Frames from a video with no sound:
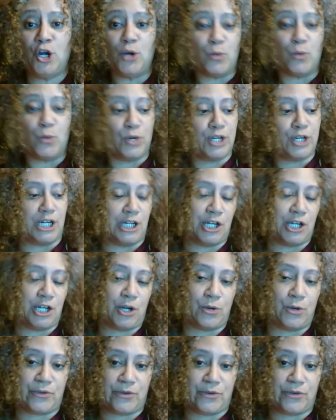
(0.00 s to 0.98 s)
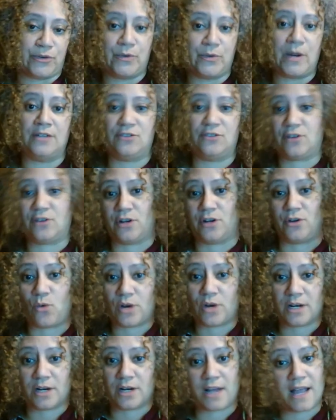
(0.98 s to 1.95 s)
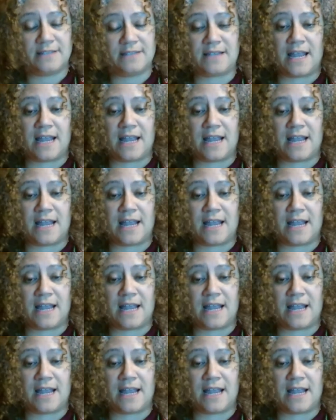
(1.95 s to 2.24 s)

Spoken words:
where you're going to go through and you're going to organize